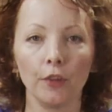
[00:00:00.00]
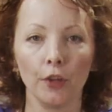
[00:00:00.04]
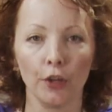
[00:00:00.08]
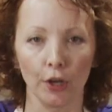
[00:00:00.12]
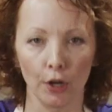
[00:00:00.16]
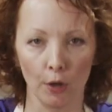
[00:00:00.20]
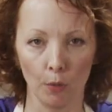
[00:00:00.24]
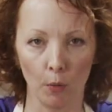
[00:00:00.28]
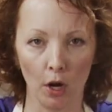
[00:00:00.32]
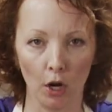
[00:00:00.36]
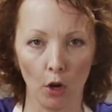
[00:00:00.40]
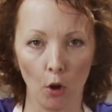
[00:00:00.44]
you're
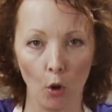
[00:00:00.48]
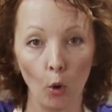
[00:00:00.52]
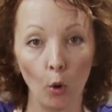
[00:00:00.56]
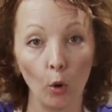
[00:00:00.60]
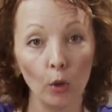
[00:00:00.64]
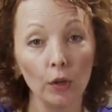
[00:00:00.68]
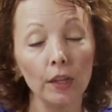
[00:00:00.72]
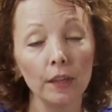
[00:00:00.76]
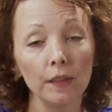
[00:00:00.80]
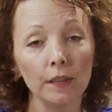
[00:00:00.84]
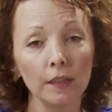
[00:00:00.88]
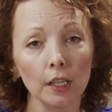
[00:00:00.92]
gonna wanna
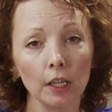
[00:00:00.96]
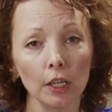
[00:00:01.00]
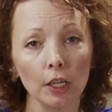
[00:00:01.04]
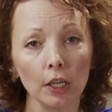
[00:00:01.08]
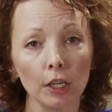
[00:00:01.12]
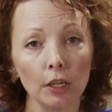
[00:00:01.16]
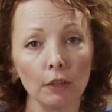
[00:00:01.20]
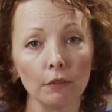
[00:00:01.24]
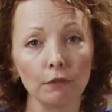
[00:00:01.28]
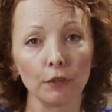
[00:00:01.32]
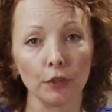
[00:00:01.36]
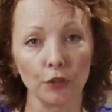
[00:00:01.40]
hold this here
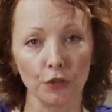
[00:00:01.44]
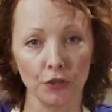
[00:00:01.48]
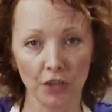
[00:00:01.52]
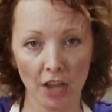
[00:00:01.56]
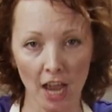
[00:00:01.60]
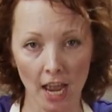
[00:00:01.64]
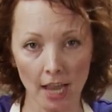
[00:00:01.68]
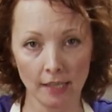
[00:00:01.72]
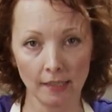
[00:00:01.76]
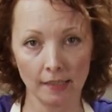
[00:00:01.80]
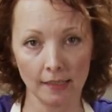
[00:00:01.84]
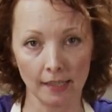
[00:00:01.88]
for
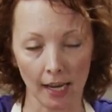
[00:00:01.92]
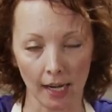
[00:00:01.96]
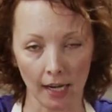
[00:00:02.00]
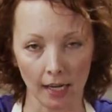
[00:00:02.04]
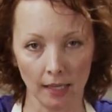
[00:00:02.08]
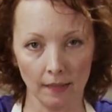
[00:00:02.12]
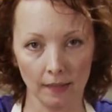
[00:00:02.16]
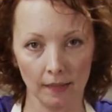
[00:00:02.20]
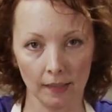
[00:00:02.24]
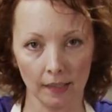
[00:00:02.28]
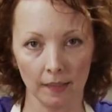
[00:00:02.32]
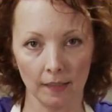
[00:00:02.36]
10
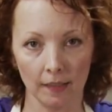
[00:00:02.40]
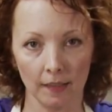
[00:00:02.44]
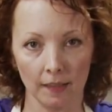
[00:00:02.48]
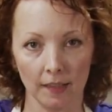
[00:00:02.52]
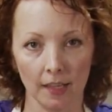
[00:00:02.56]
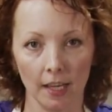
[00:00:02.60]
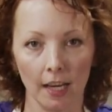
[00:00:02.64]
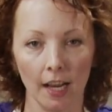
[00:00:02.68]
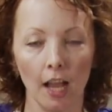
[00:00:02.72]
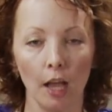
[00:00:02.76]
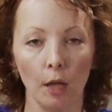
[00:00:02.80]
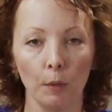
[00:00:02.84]
seconds because it's
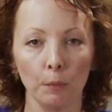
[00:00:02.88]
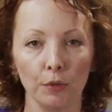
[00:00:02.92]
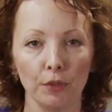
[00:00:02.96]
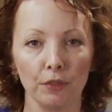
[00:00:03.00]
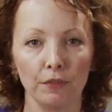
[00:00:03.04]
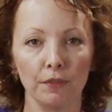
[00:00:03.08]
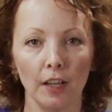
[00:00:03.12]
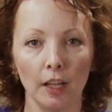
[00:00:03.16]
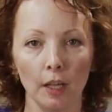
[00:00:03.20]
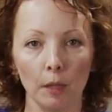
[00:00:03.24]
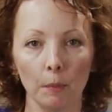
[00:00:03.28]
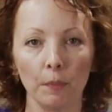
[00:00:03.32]
gonna help
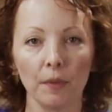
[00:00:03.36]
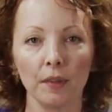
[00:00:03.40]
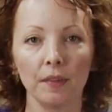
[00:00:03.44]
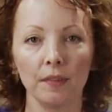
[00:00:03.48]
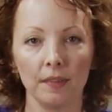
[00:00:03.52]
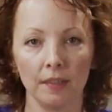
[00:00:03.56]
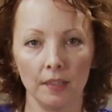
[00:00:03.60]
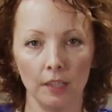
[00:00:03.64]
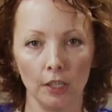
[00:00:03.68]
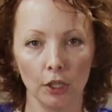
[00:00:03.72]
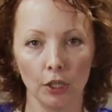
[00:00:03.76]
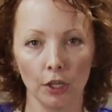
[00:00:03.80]
develop the
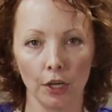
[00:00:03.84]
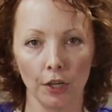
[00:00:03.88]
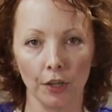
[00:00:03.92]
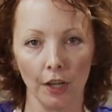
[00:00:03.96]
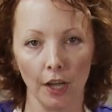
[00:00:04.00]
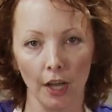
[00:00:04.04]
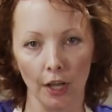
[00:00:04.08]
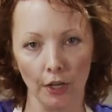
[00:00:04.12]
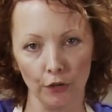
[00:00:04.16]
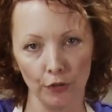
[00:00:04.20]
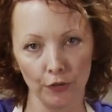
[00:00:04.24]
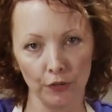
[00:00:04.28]
sear on
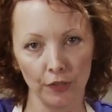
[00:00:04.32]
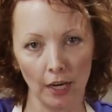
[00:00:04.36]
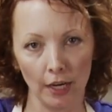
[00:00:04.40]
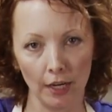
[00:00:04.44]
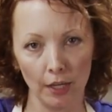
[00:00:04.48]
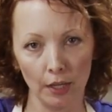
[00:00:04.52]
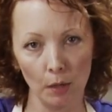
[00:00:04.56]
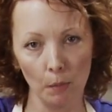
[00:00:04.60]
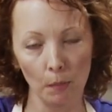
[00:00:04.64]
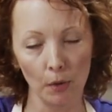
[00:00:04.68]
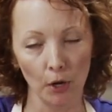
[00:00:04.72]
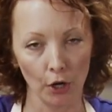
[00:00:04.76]
the underside
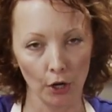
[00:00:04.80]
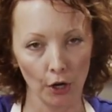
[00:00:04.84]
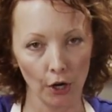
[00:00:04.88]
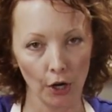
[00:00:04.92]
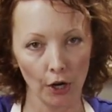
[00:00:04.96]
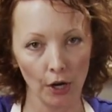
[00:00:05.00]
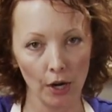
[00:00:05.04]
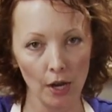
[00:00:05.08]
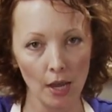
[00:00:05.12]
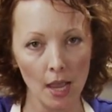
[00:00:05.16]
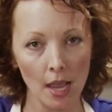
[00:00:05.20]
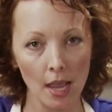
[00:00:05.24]
of the
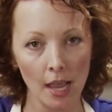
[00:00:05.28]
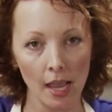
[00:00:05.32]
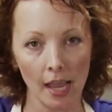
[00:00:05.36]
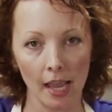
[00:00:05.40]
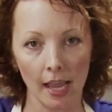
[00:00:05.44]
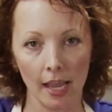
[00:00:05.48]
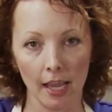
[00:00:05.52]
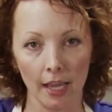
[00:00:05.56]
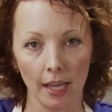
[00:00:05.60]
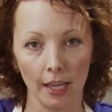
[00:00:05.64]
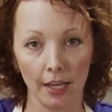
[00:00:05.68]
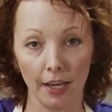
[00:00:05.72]
burger,
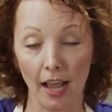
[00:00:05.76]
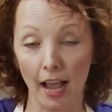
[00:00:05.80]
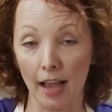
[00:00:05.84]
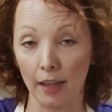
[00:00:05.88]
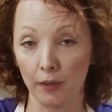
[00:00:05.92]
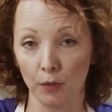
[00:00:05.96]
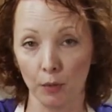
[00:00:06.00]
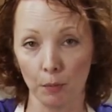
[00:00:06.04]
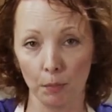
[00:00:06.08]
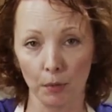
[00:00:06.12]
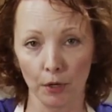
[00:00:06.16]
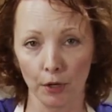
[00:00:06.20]
and
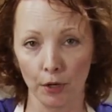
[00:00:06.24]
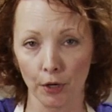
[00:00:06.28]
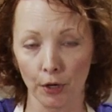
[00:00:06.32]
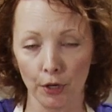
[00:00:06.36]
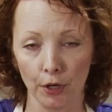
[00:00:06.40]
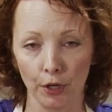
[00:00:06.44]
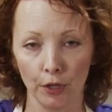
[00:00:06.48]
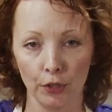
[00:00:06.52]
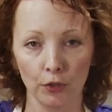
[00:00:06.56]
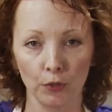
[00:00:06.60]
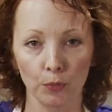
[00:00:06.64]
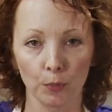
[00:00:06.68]
as the burger
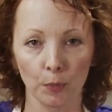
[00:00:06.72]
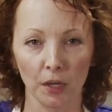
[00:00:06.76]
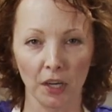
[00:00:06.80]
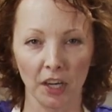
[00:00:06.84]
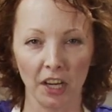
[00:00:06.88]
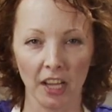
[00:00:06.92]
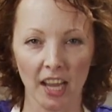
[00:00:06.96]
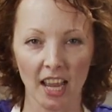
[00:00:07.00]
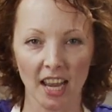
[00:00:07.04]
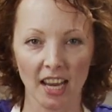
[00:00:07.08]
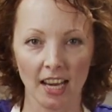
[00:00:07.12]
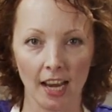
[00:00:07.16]
cooks, we're
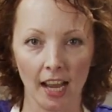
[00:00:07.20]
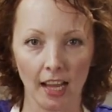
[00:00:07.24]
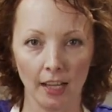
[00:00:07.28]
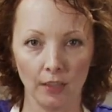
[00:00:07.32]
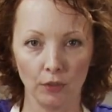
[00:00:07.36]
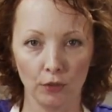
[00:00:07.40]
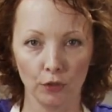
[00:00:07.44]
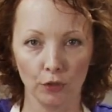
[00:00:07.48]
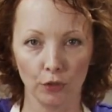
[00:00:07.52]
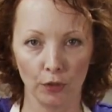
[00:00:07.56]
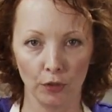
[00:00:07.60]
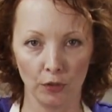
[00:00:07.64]
gonna get
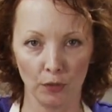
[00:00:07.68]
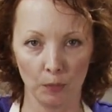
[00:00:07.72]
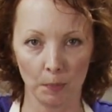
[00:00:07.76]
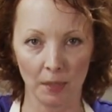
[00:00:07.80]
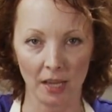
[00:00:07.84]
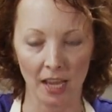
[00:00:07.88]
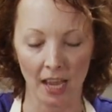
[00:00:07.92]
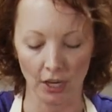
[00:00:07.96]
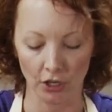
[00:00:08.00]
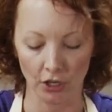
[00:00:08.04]
nice crispy